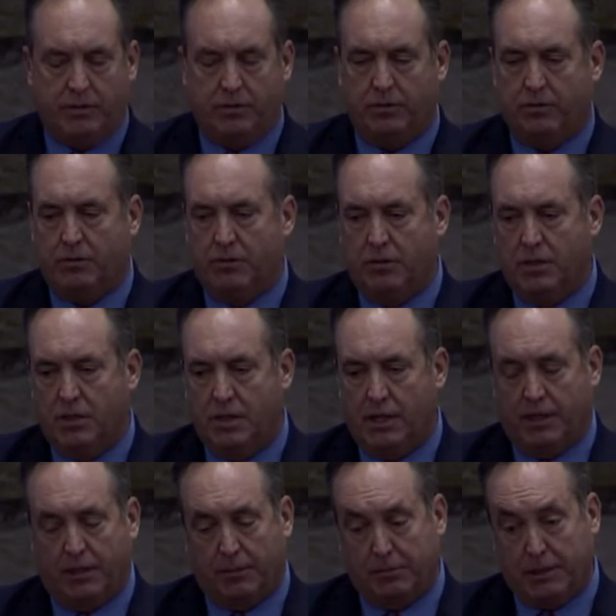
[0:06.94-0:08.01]
want to,
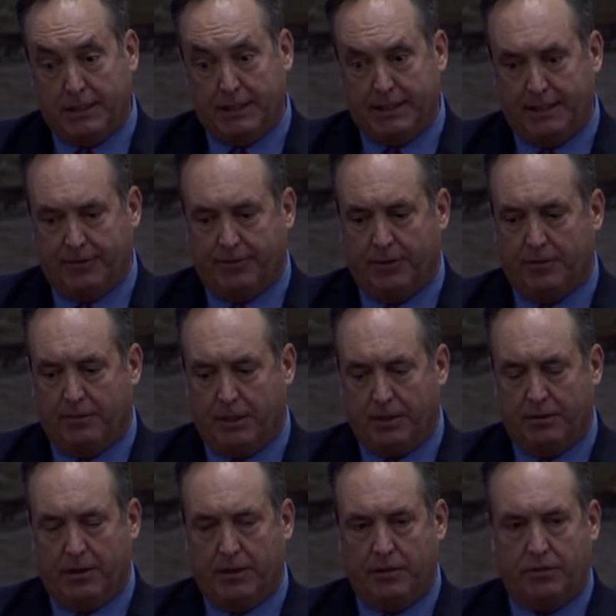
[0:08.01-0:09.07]
and they're completely different,
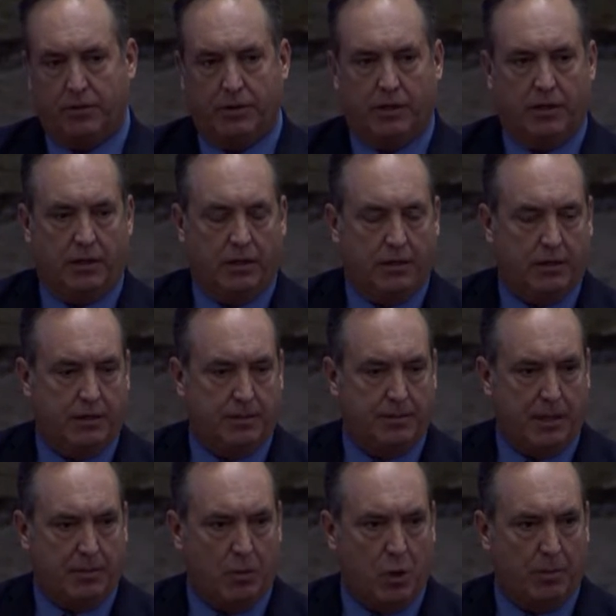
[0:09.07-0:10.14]
but I just want to
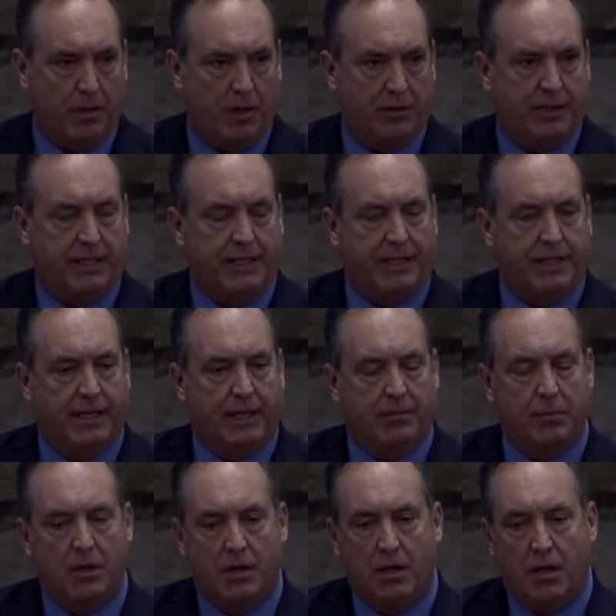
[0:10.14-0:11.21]
spend a moment articulating
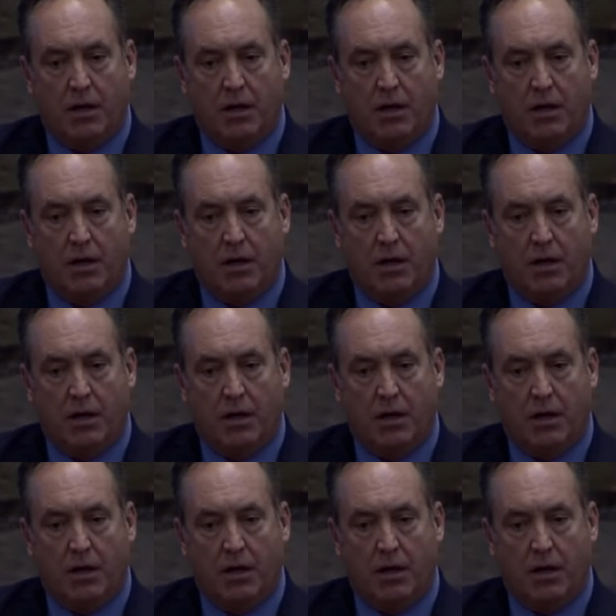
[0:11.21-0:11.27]
them.